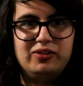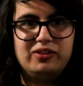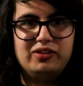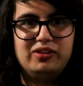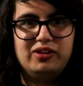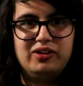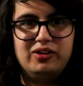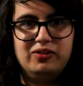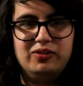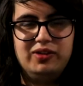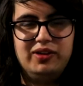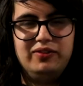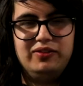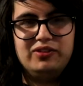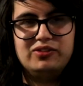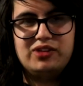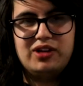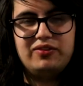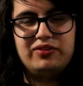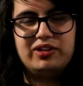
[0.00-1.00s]
So, if
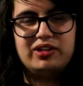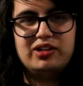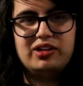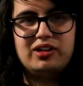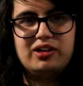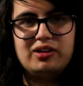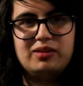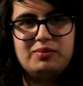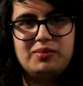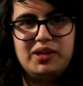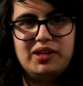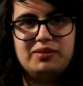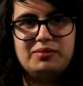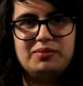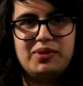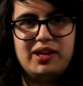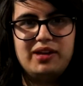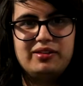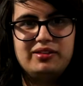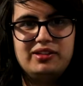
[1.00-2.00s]
you drive a car made in
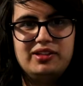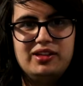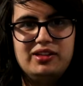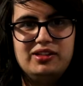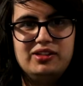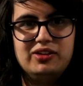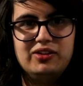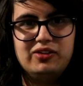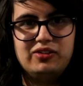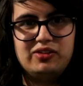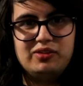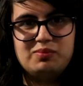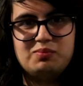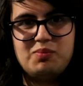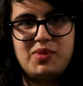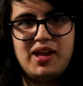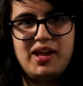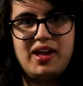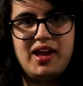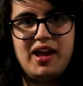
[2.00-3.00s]
the past 10 years, you
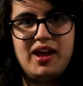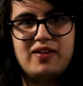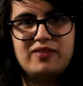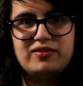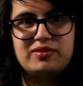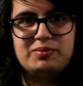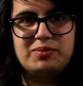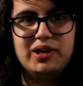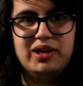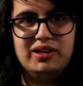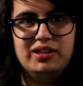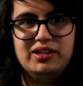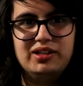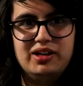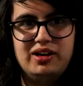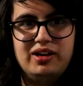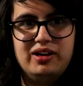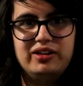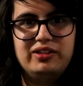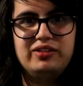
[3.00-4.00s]
may have a button
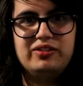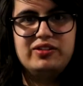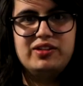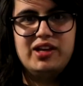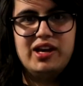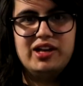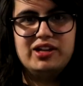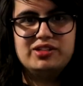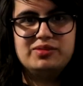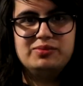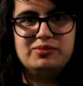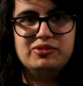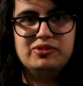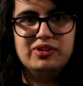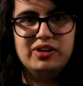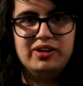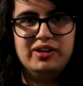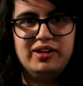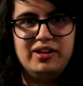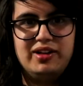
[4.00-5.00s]
on your
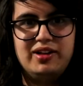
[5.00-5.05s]
dashboard